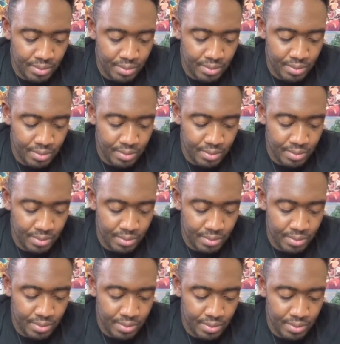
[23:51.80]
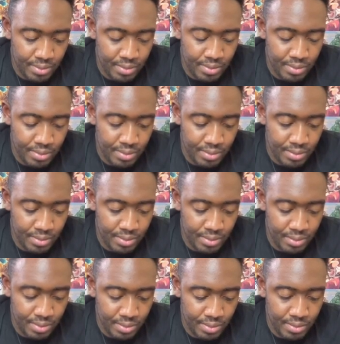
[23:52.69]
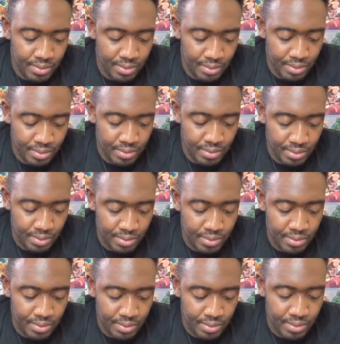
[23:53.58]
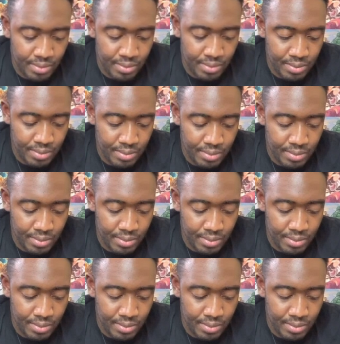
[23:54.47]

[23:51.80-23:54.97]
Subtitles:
(not speaking)